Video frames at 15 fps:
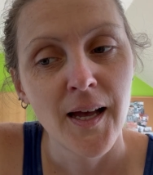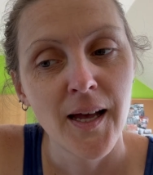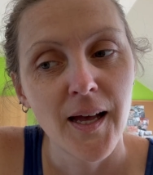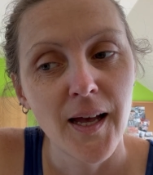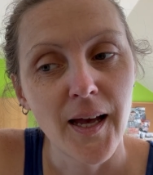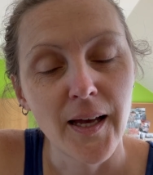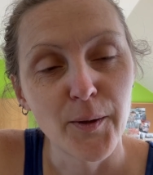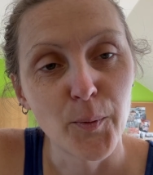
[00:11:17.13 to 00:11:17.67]

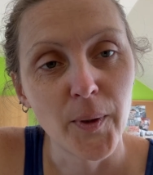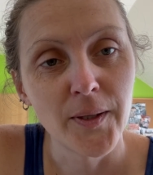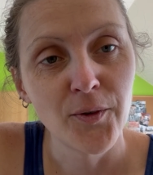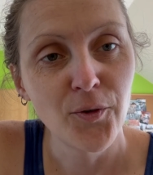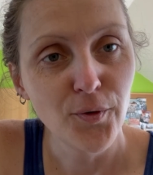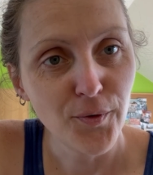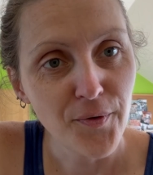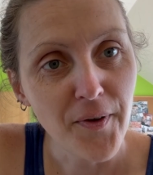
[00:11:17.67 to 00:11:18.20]
I went
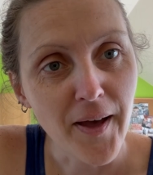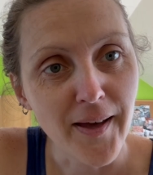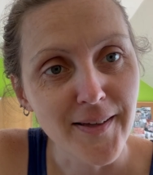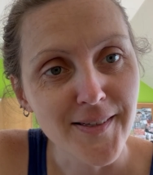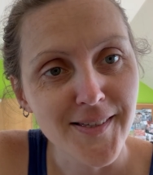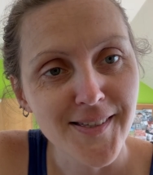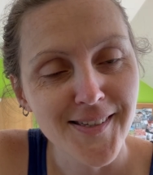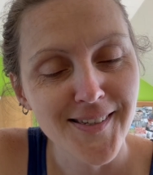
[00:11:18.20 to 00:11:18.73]
too
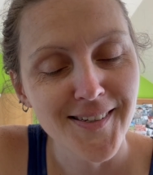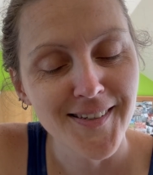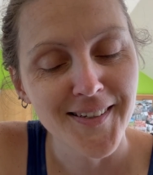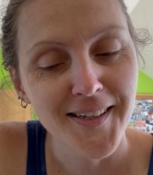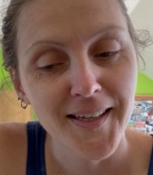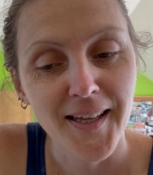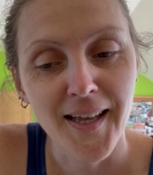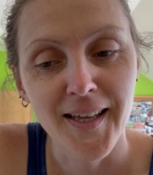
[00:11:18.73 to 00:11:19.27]
fast
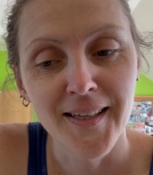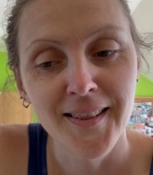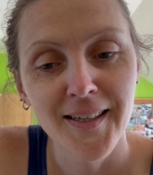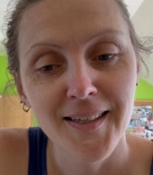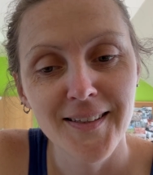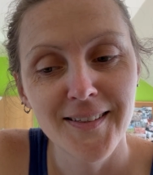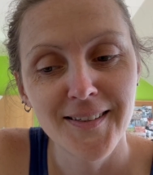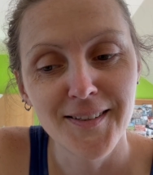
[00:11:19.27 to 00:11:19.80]
and
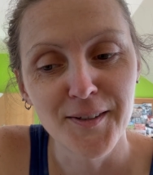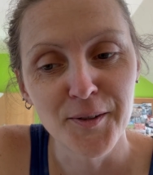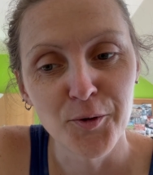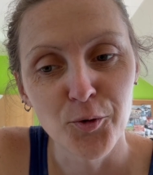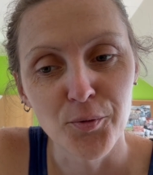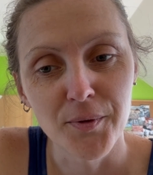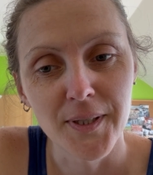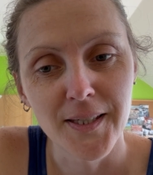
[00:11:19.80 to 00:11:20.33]
didn't
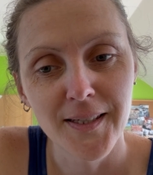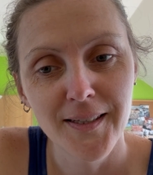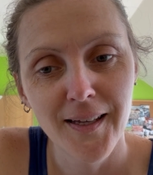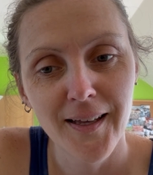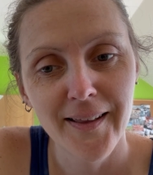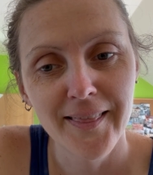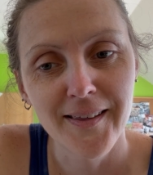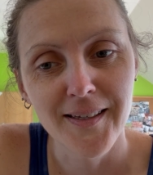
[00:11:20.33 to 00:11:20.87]
read
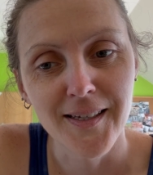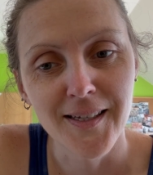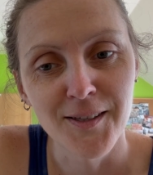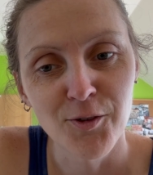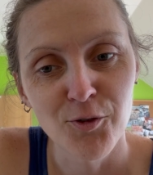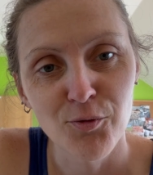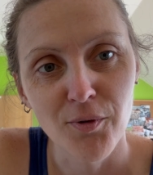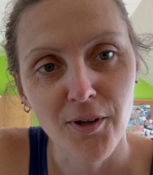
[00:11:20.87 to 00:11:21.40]
the
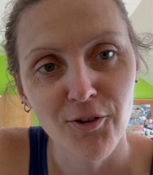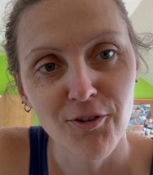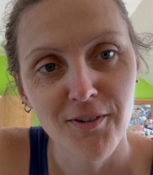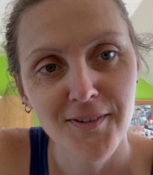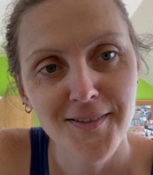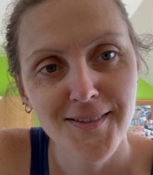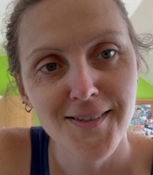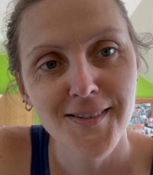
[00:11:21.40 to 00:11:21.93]

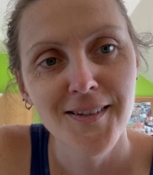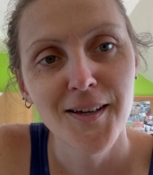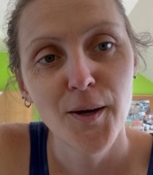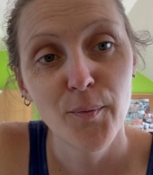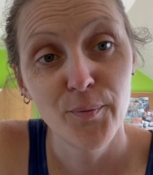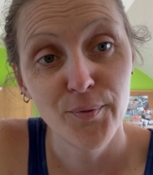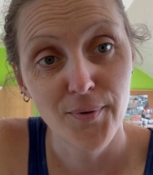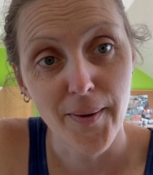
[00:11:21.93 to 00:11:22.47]
instructions
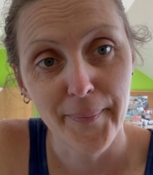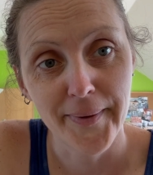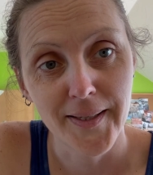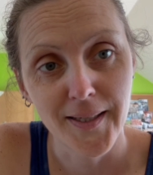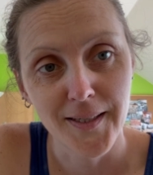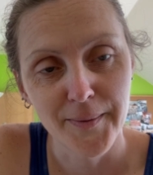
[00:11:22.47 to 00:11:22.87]
properly.